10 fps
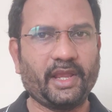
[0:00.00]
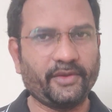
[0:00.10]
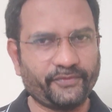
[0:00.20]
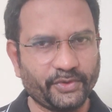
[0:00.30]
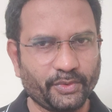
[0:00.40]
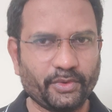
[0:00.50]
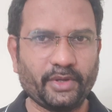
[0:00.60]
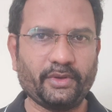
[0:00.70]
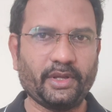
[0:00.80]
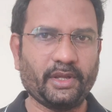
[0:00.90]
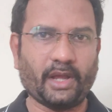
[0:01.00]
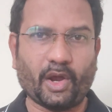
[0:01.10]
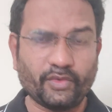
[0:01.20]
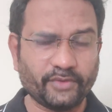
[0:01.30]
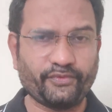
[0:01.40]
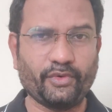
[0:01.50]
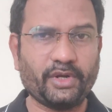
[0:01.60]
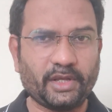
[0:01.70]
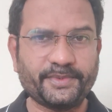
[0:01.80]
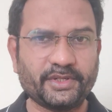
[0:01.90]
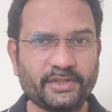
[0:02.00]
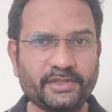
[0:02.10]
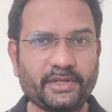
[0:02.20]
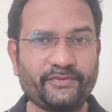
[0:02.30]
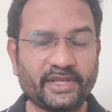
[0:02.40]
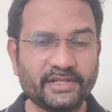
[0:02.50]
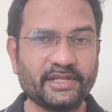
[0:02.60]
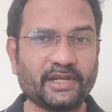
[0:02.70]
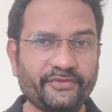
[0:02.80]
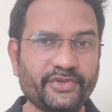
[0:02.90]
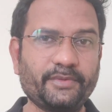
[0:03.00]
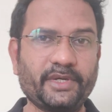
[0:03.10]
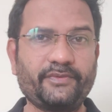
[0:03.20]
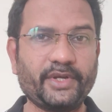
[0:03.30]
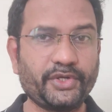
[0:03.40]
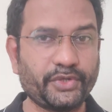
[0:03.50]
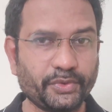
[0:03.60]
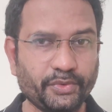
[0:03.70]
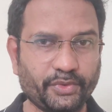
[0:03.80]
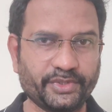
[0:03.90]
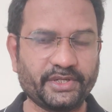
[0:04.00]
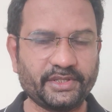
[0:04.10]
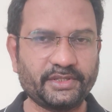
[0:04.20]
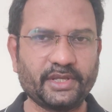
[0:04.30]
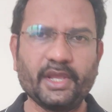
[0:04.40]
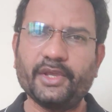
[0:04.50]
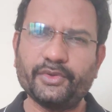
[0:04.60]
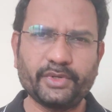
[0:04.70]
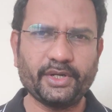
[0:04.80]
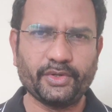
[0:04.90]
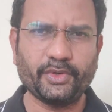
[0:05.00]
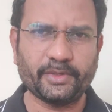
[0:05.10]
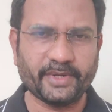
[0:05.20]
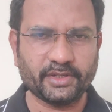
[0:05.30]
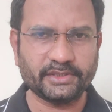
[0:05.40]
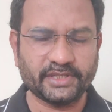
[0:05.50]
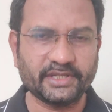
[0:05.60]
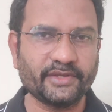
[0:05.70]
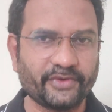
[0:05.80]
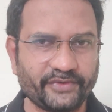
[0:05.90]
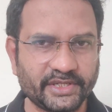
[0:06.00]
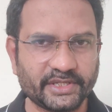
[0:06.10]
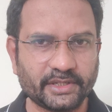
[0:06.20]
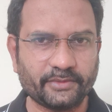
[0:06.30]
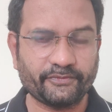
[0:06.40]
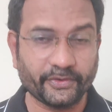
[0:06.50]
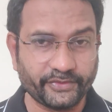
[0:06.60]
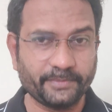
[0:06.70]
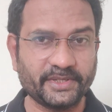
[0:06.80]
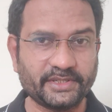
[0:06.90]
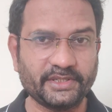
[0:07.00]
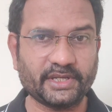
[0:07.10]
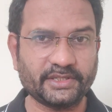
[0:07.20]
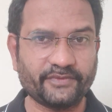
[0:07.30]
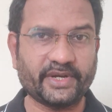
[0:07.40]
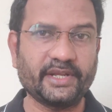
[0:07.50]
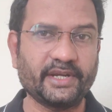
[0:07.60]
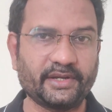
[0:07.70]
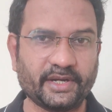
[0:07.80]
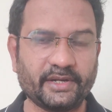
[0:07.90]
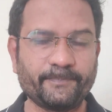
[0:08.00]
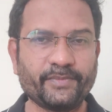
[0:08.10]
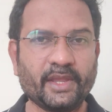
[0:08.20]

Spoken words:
If you, out of 4 options, if there is a confusion between 2 questions, you can do it because there is a 50% chance of getting it right.